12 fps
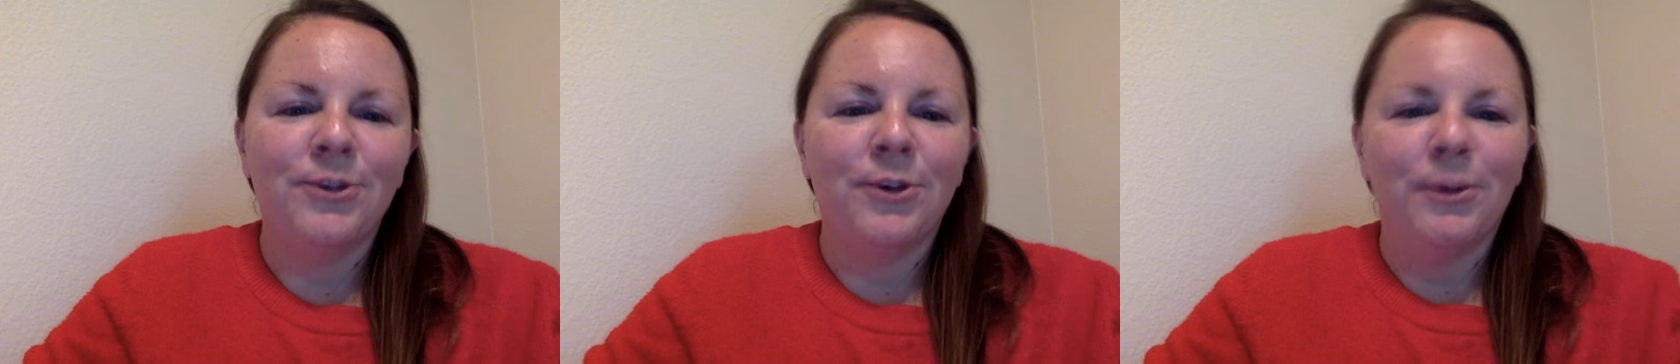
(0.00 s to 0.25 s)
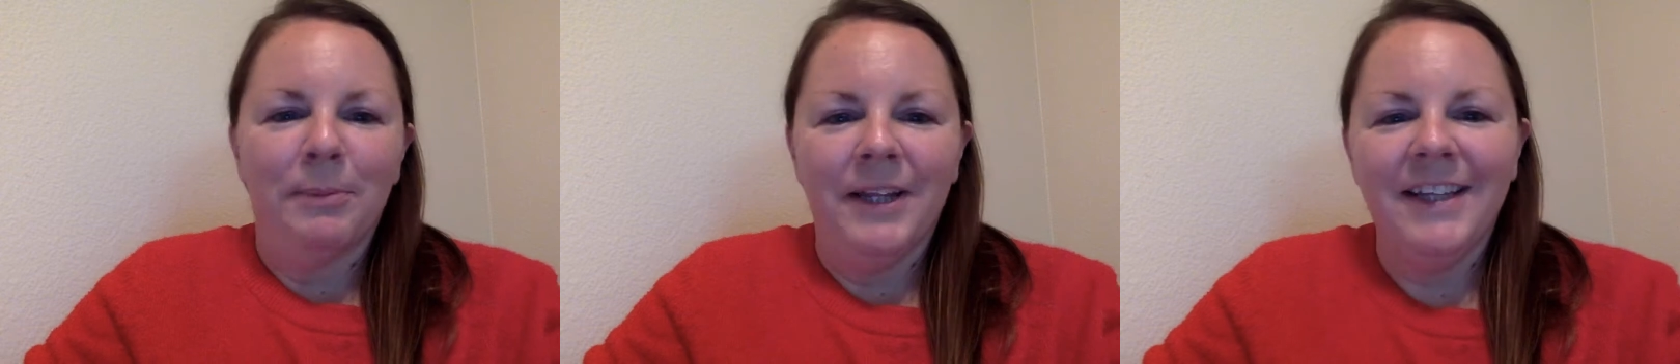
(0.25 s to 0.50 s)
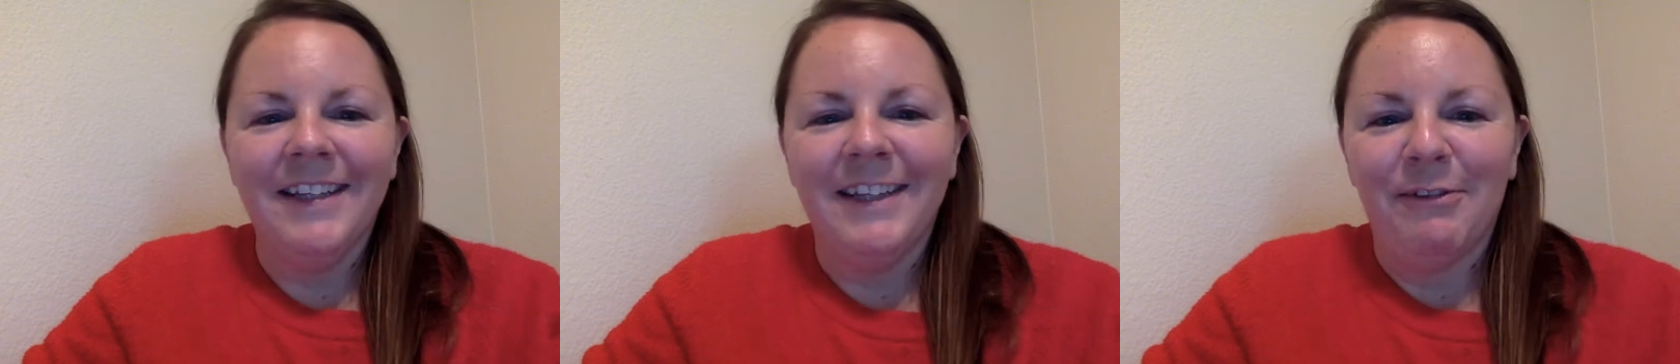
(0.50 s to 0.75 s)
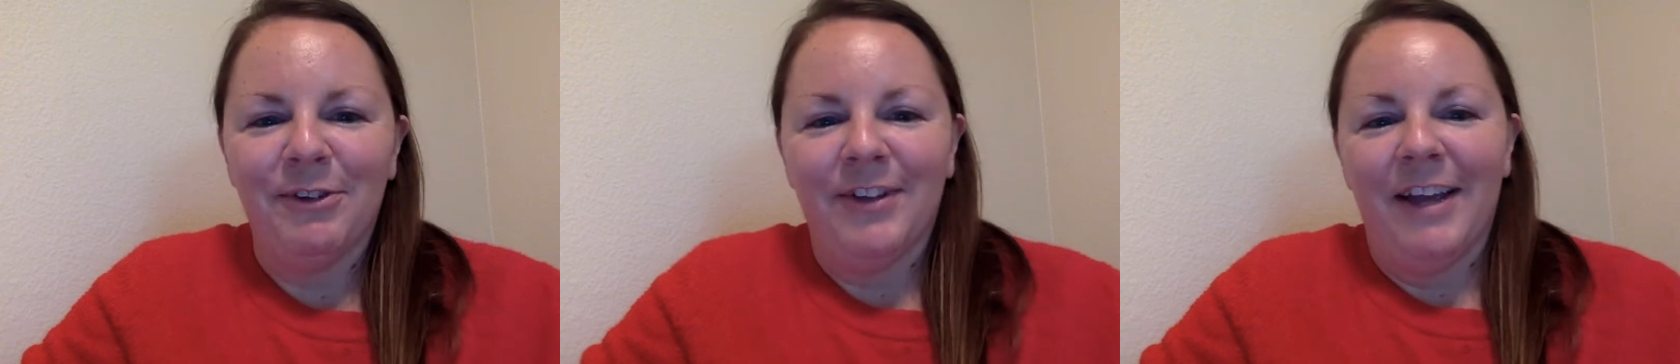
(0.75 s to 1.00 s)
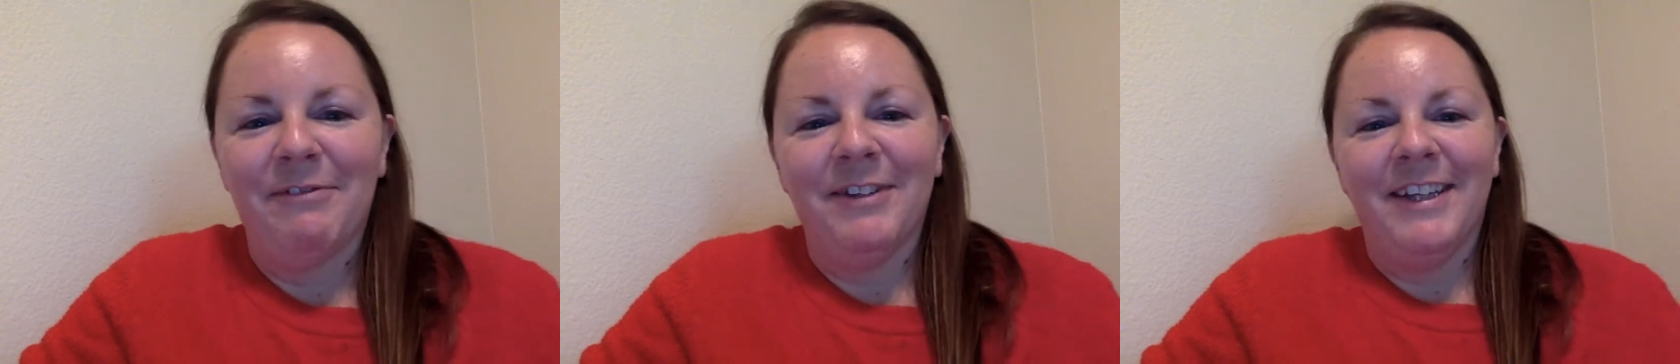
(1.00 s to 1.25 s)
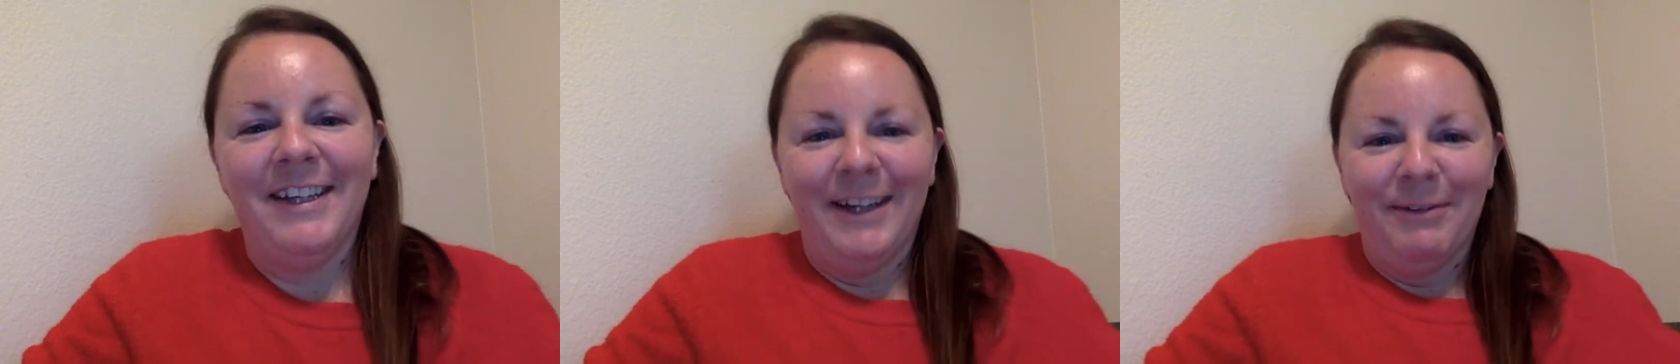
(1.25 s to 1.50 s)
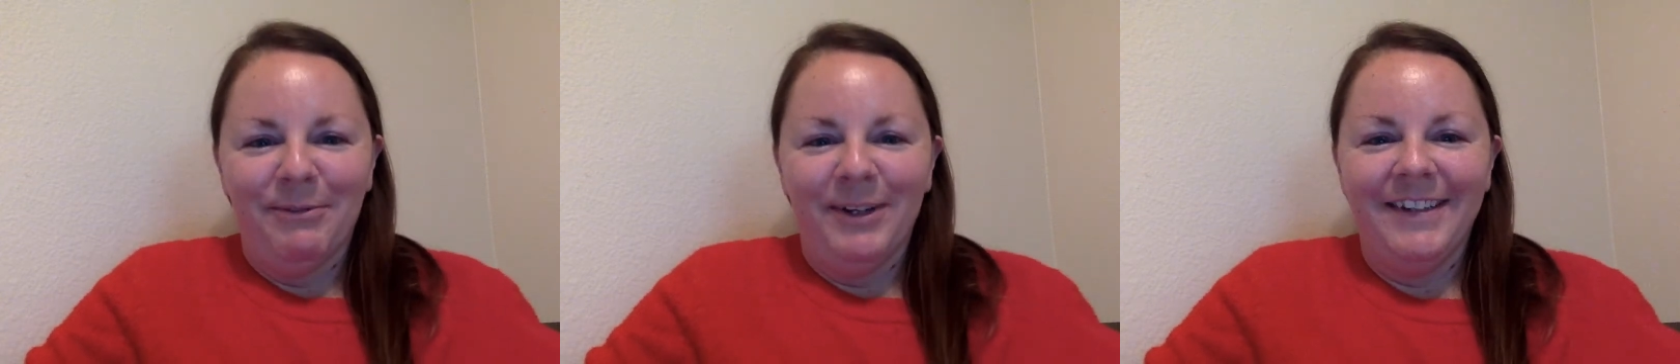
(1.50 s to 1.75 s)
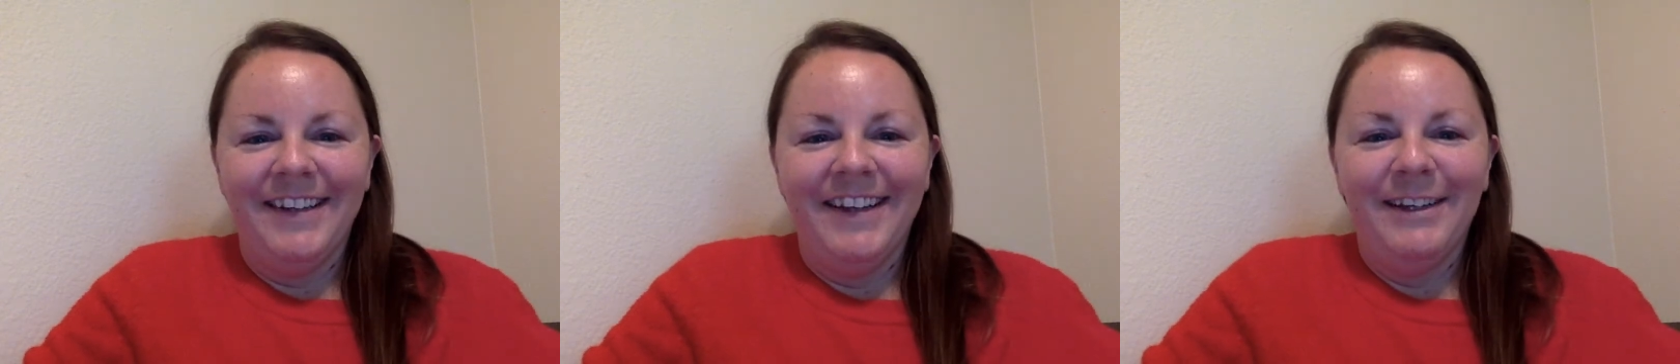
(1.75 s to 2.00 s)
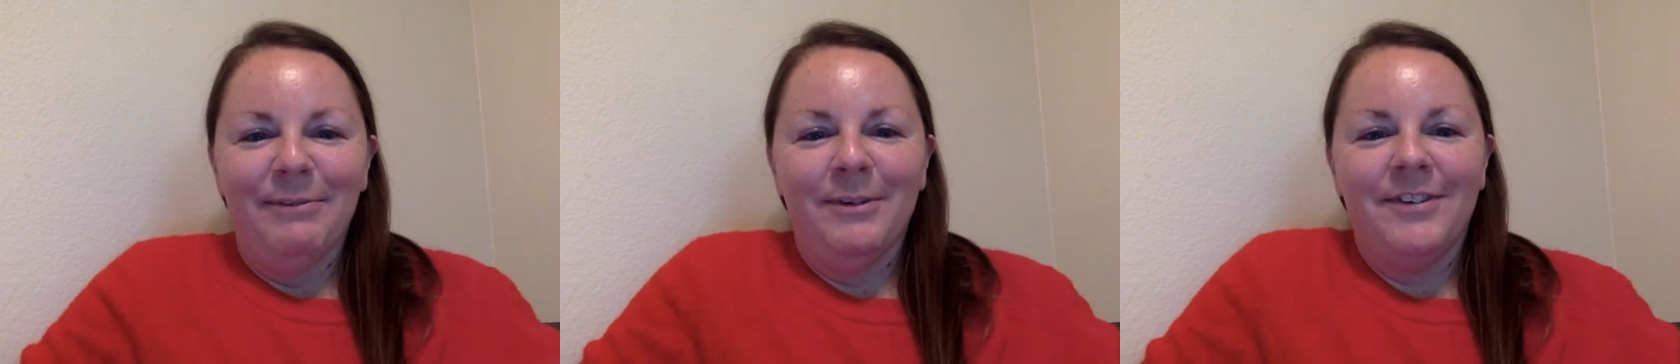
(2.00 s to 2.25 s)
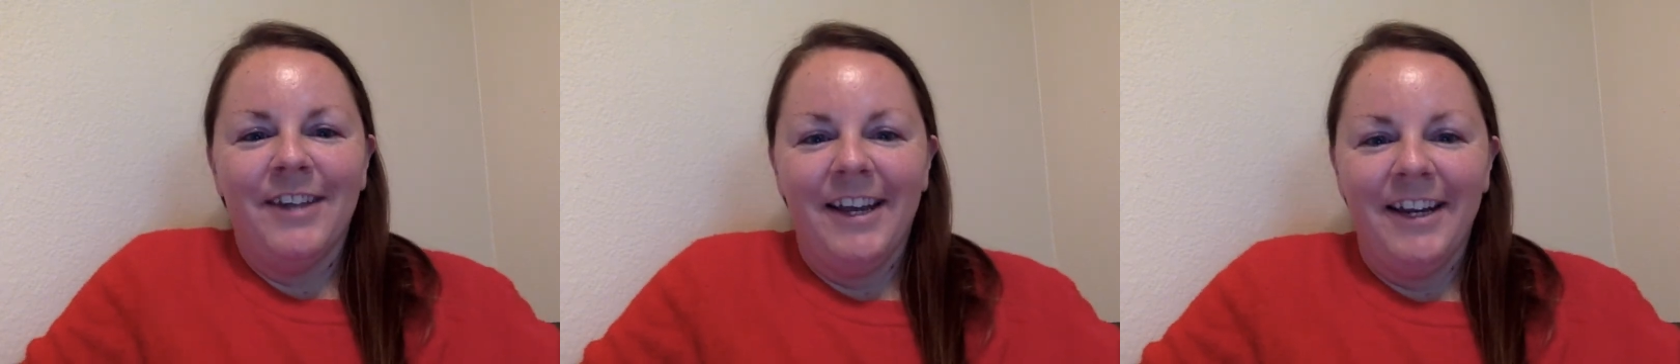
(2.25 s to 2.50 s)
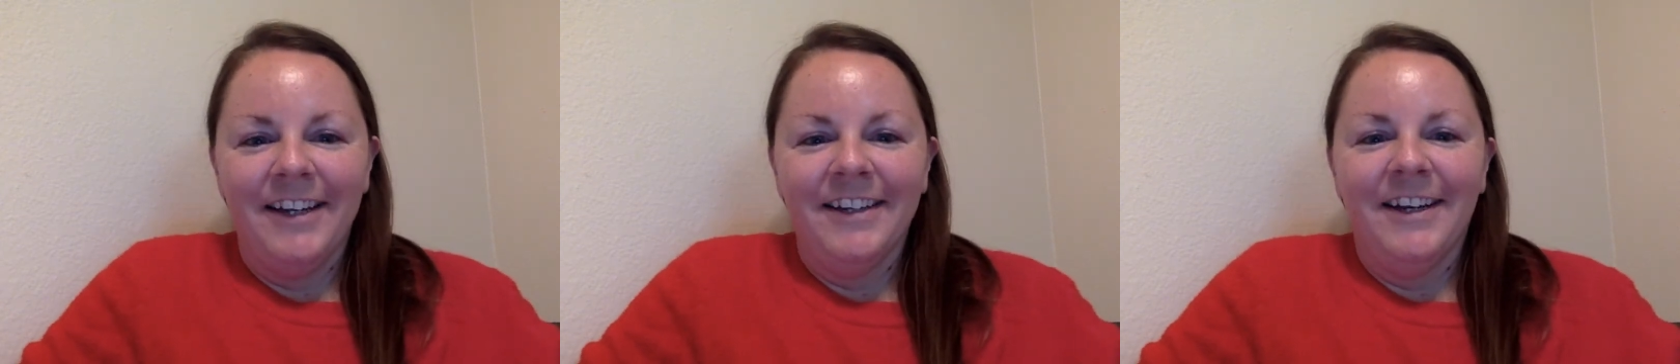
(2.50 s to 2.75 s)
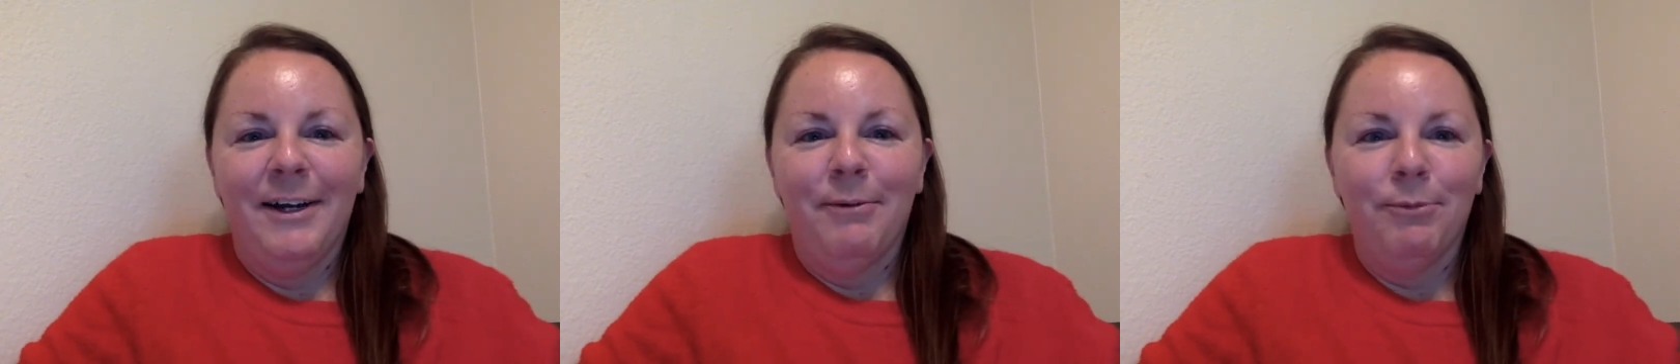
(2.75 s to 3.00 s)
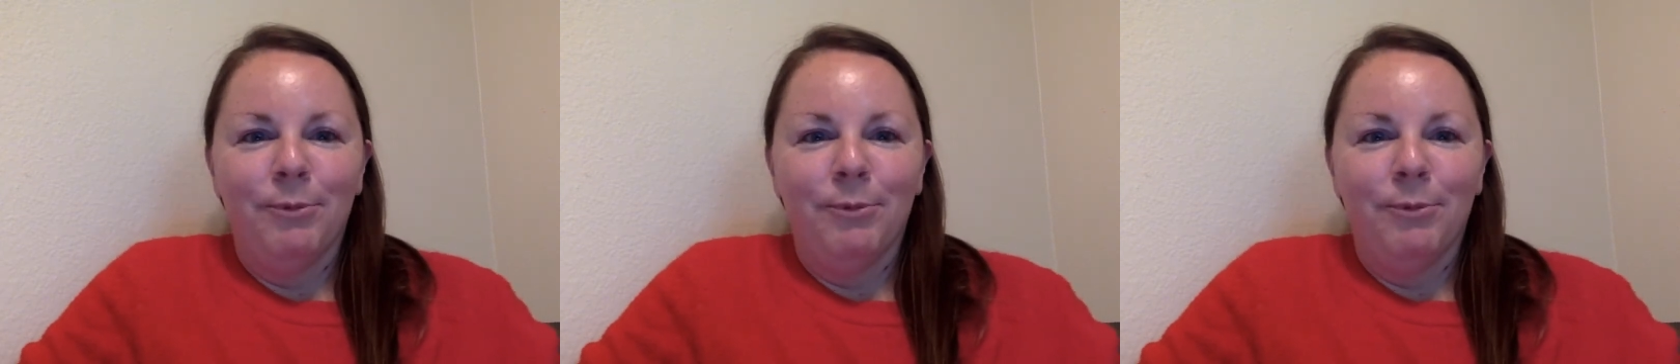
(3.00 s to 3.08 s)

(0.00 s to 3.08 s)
So to play the devil's advocate on what Dana was saying,